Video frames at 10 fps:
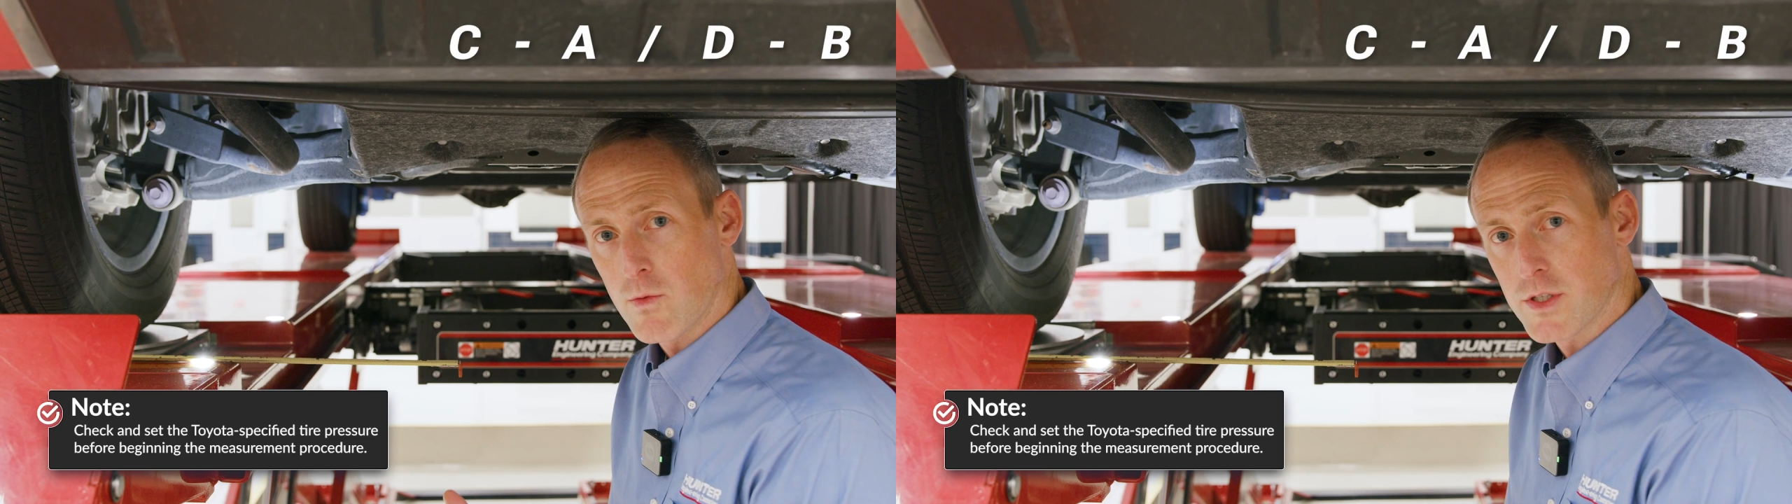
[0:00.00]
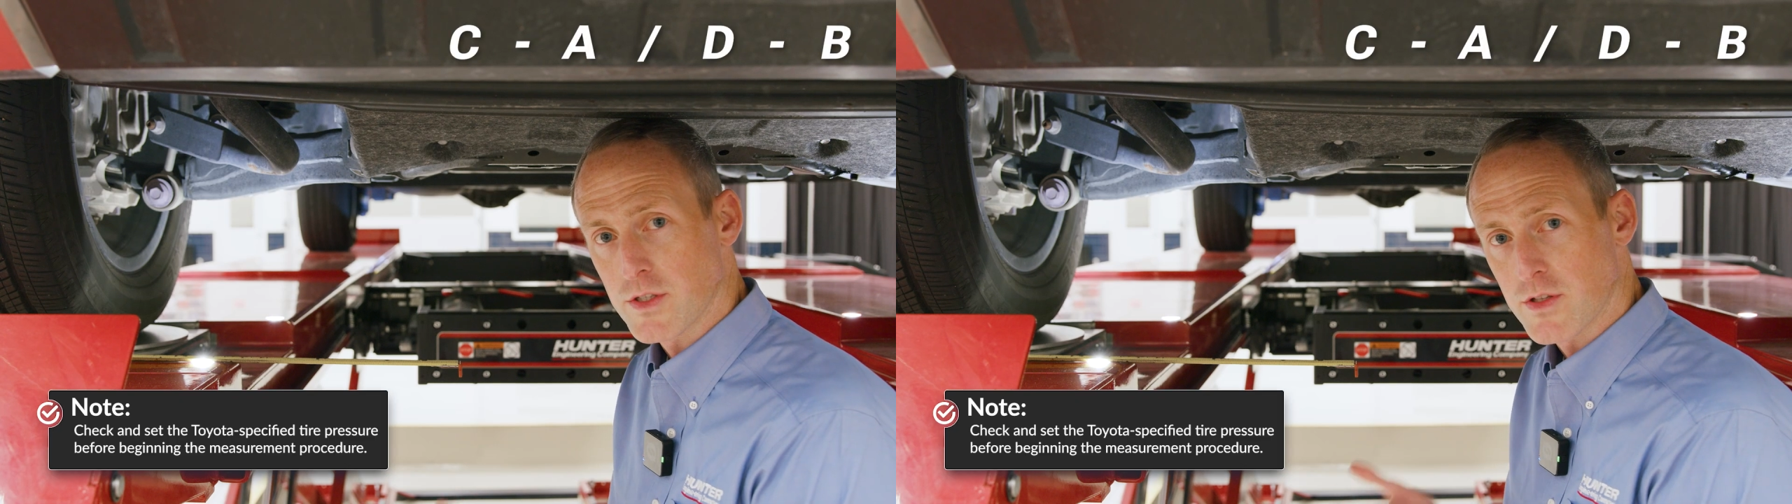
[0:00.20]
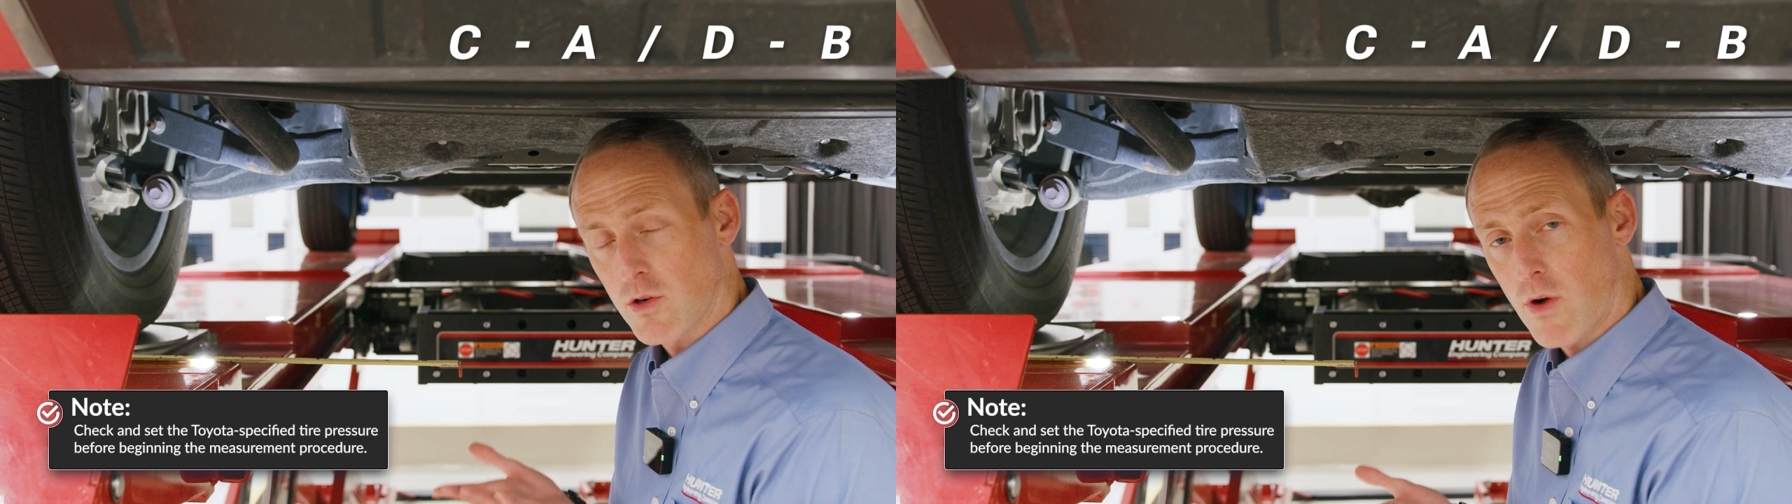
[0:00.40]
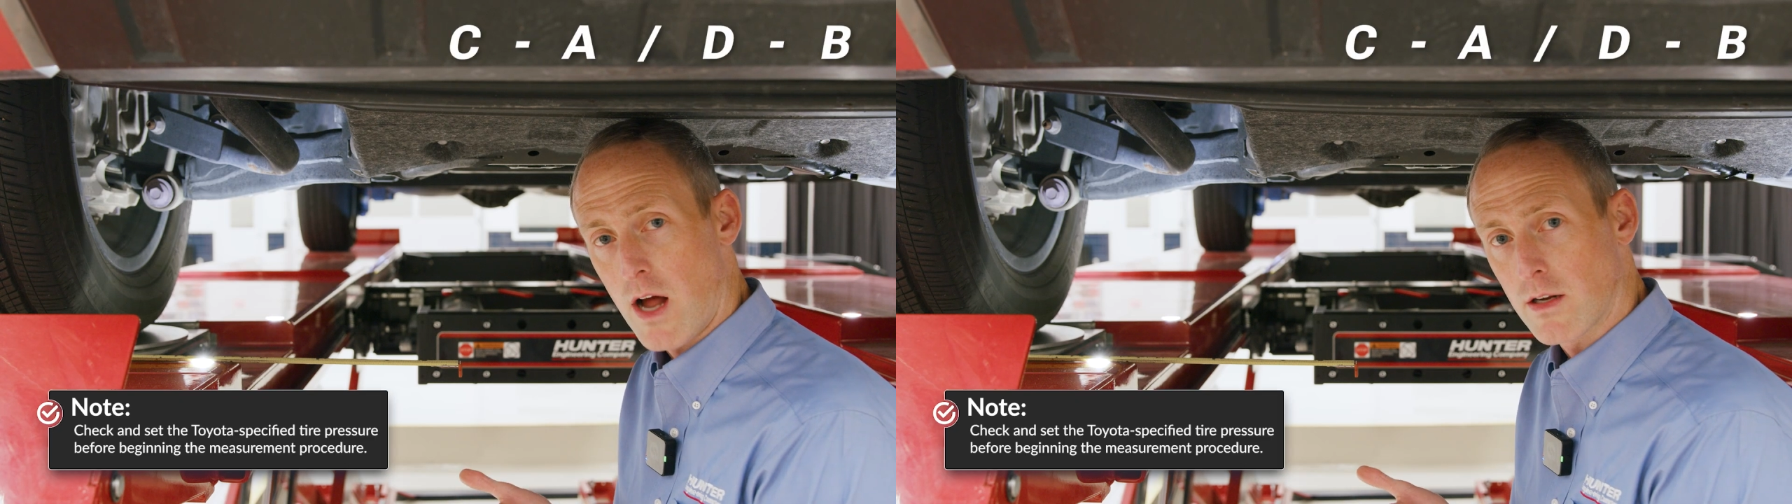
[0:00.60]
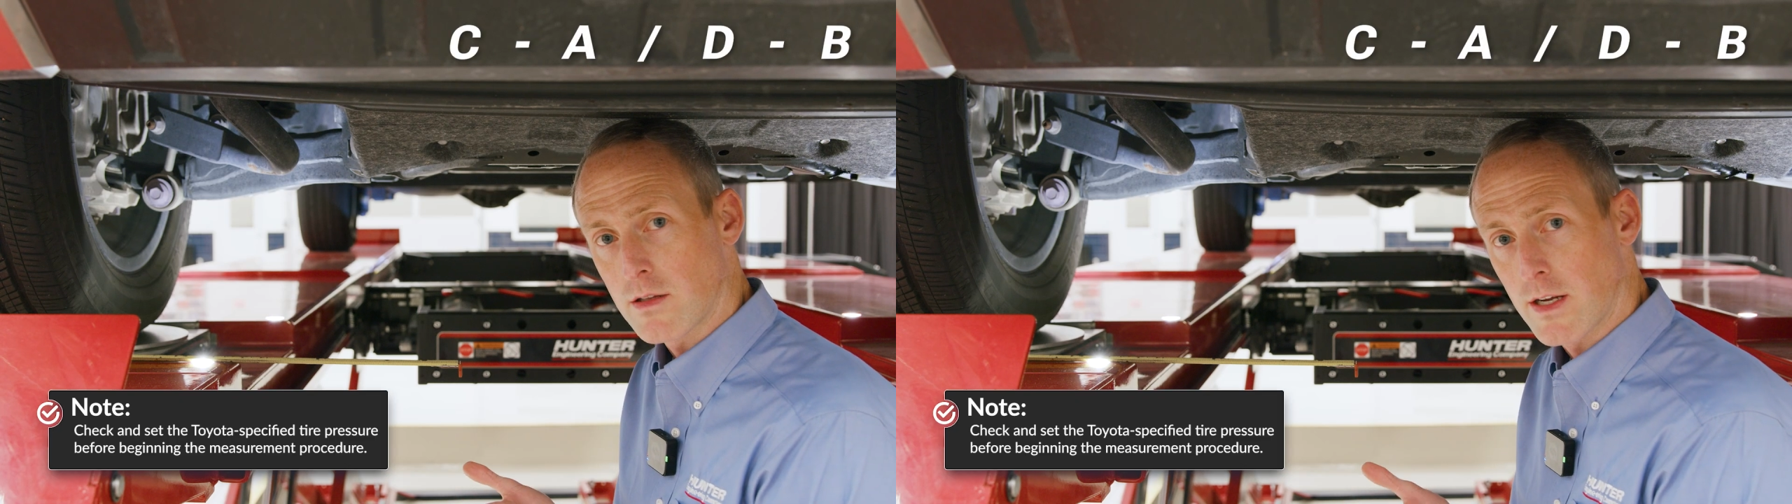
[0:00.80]
which is the
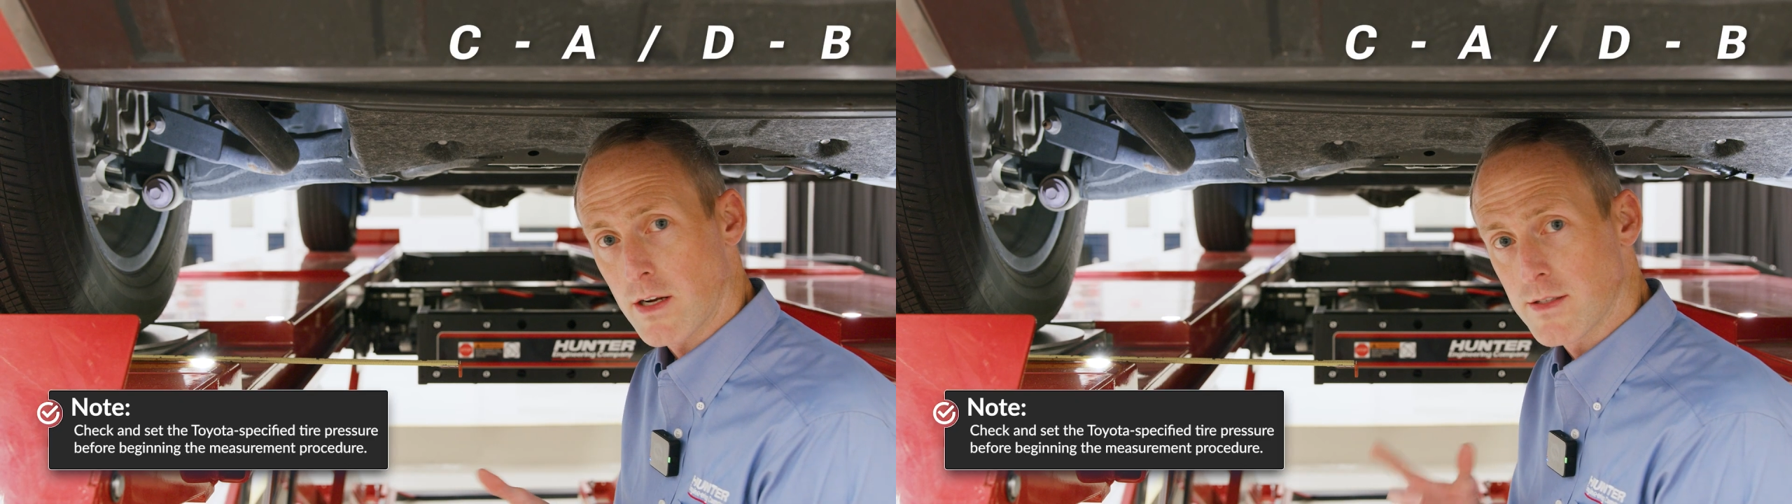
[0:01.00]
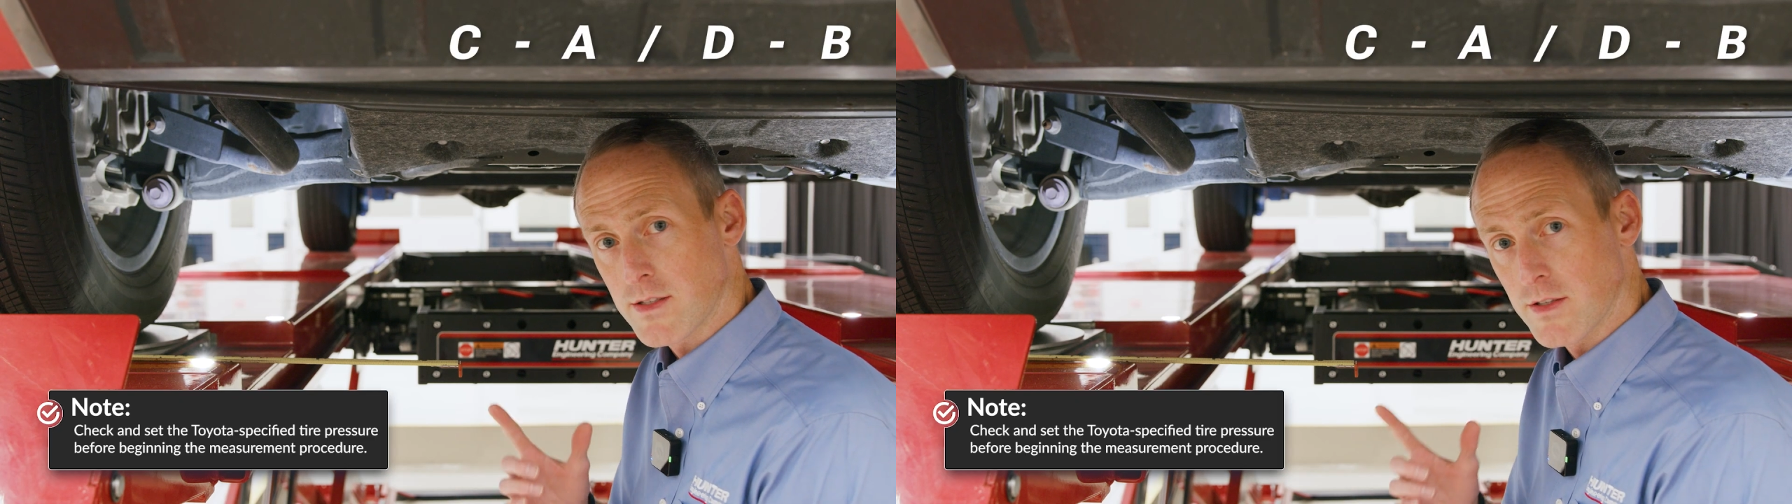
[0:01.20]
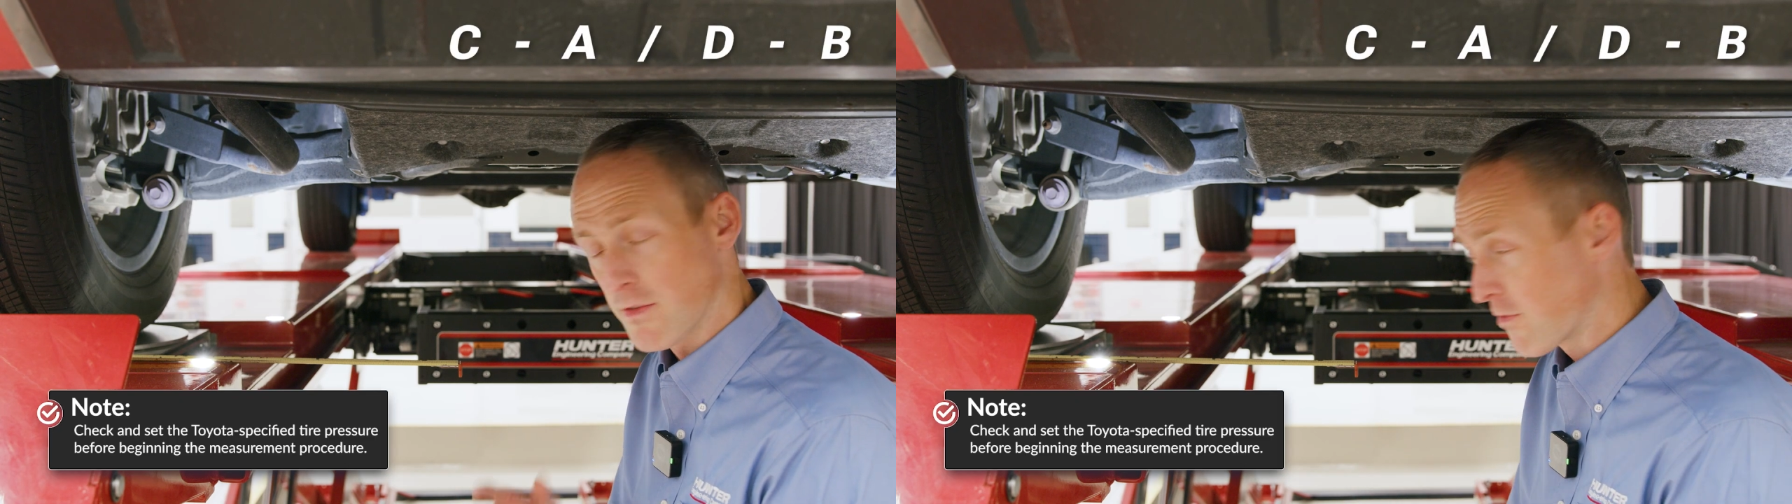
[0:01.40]
ground clearance to the